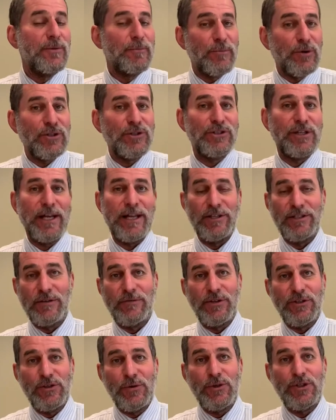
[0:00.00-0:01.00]
percentage of
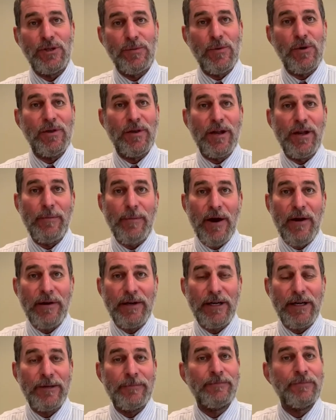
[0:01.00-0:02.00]
the Jewish community in
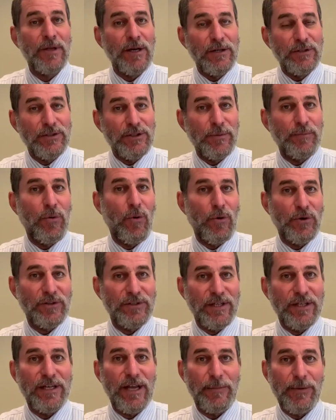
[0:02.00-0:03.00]
America
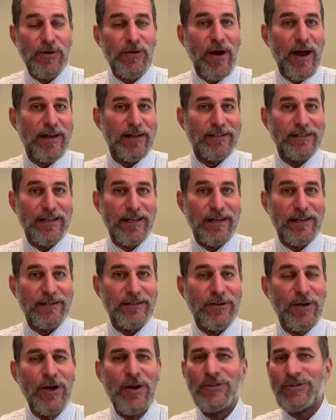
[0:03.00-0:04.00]
supports the Democratic ticket.